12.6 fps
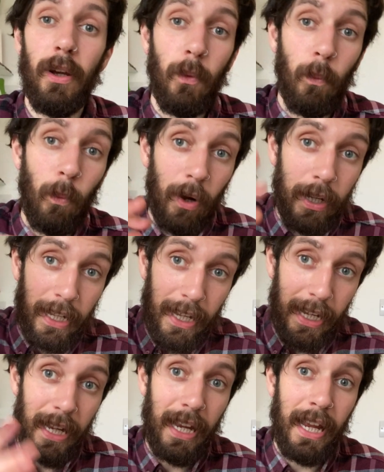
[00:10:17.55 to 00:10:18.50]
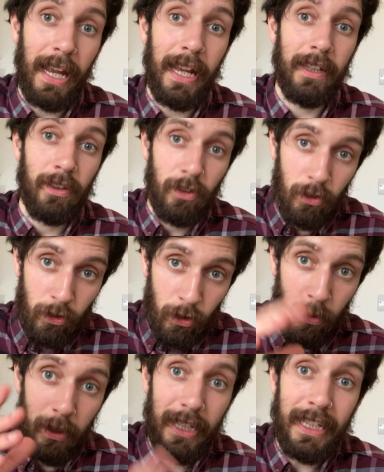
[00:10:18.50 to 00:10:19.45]
1 and
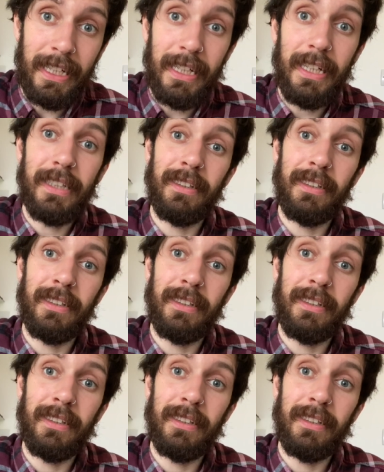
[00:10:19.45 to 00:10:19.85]
2 E